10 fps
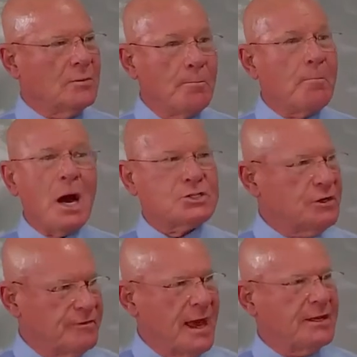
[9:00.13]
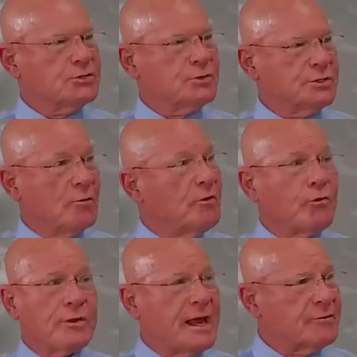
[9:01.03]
much of that is resolved before they